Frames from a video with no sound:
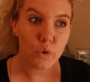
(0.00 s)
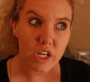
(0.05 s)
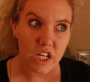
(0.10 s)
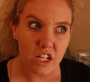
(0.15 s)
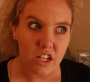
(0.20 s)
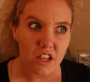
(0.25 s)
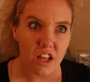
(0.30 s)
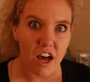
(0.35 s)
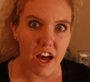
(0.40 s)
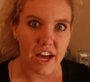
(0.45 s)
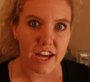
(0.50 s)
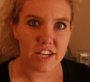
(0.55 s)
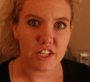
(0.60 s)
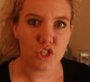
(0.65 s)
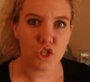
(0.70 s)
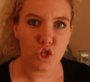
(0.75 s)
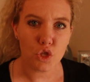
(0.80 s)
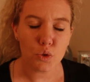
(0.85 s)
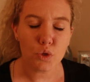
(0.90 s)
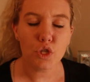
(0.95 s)

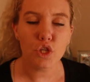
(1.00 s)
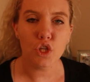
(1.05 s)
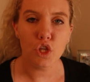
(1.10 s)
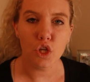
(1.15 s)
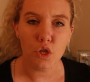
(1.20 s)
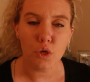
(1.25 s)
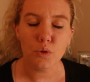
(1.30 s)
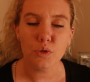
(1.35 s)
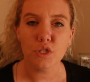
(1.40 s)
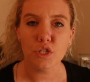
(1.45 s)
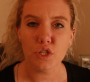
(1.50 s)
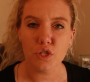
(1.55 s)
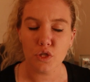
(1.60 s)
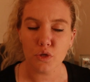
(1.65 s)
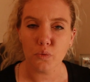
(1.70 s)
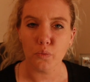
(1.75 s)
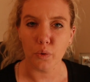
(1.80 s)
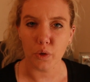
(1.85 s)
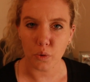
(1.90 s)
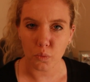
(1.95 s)
realized you could use as
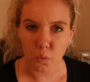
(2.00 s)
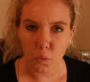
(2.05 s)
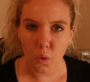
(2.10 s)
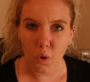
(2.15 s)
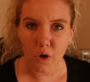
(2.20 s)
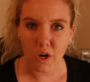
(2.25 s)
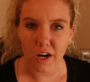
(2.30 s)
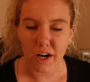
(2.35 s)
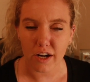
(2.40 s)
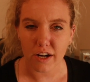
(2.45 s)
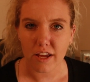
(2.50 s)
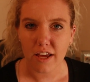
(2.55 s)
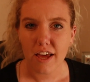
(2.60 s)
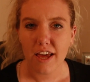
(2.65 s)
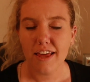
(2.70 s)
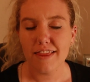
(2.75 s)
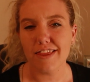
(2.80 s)
a reward